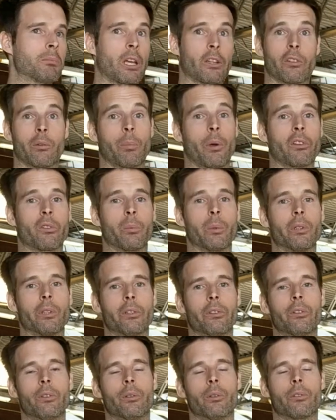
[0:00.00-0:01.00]
That's a
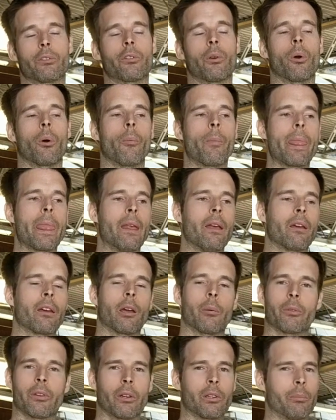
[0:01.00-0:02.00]
possibility too. So it
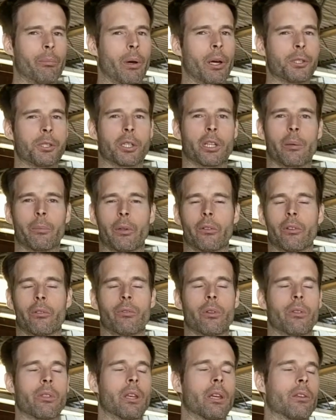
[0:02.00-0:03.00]
comes down to budget, comes down to a
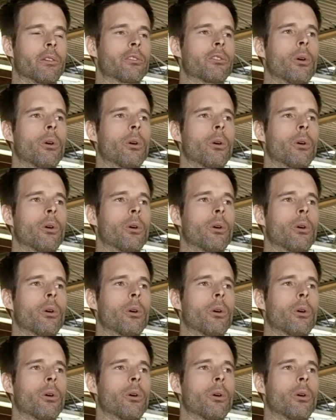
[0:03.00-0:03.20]
few things.